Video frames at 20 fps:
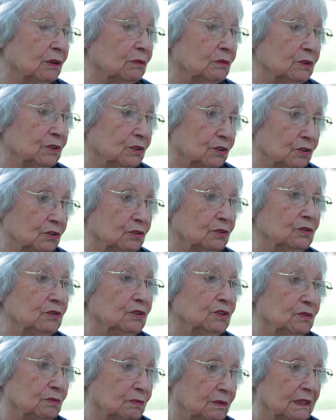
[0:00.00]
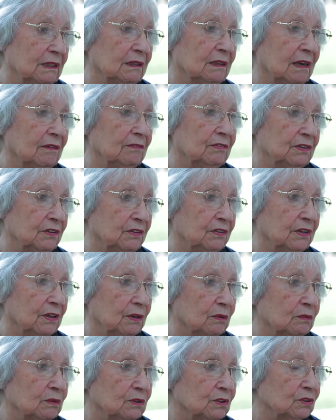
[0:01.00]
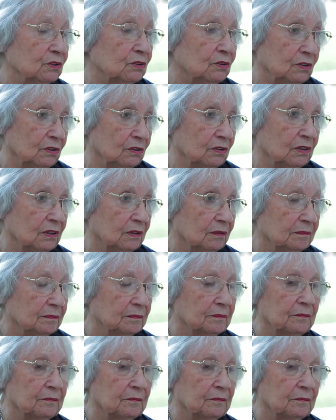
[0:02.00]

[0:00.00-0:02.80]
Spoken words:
I was used when everything was good.